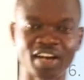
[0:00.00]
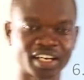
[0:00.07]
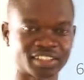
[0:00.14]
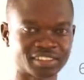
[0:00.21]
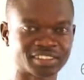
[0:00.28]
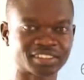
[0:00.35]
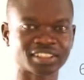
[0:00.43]

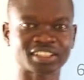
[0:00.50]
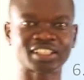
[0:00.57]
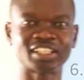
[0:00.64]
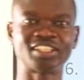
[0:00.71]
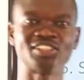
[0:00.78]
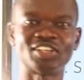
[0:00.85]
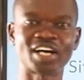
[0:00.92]

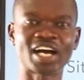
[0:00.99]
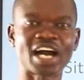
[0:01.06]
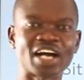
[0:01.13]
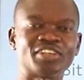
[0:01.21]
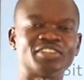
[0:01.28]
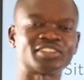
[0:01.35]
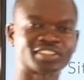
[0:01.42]
fan in your
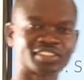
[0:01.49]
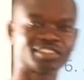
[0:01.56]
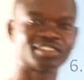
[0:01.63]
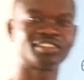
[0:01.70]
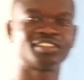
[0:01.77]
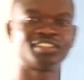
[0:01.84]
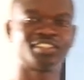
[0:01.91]

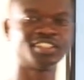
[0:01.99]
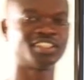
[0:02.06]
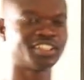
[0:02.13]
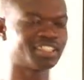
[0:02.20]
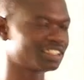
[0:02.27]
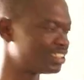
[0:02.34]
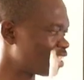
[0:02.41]
house,
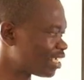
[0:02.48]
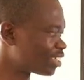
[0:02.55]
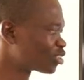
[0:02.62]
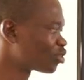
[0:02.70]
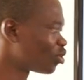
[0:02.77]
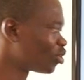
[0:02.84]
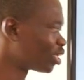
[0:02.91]

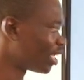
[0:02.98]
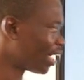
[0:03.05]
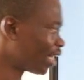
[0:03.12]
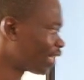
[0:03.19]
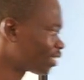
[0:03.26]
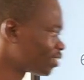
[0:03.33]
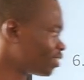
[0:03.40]
just go
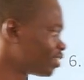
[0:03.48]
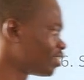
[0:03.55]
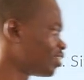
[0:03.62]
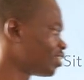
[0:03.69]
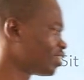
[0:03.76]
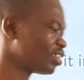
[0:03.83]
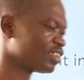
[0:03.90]
there,
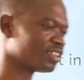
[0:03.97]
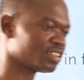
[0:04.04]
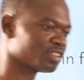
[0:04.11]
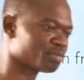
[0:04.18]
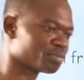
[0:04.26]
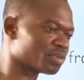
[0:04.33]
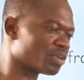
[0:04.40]

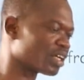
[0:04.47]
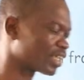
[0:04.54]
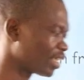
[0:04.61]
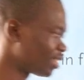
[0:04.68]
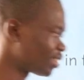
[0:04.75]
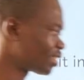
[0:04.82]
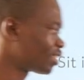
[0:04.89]

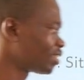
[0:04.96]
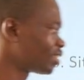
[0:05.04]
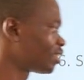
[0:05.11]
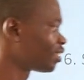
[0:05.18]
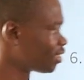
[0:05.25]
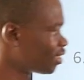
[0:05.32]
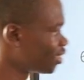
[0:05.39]
plug it,
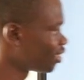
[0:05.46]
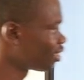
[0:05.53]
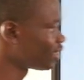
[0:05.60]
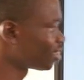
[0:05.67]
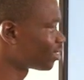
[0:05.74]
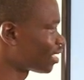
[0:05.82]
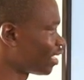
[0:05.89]

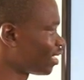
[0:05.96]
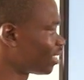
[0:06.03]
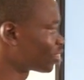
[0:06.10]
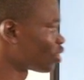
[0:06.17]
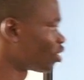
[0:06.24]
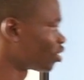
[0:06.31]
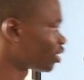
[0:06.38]
turn
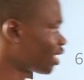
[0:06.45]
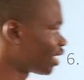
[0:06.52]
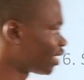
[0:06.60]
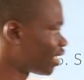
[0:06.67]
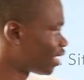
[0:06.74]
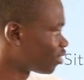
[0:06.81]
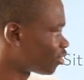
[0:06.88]
it on,
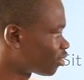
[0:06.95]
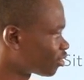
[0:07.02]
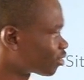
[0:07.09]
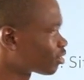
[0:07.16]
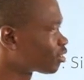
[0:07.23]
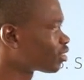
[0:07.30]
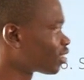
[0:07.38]
and
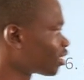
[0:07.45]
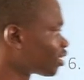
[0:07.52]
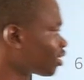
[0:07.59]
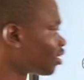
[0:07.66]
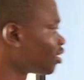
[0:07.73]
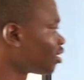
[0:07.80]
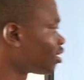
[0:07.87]
then
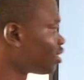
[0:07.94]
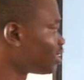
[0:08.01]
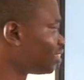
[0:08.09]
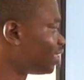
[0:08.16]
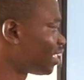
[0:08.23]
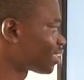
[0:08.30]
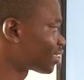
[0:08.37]

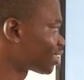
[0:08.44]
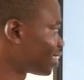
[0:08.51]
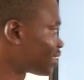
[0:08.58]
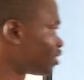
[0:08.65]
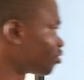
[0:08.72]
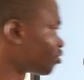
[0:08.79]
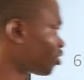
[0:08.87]
just
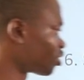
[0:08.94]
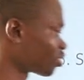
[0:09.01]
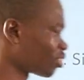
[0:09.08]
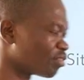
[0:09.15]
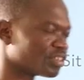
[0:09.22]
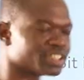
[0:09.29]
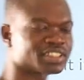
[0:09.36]
sit in
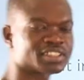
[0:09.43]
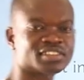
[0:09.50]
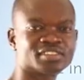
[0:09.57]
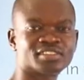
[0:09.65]
front of it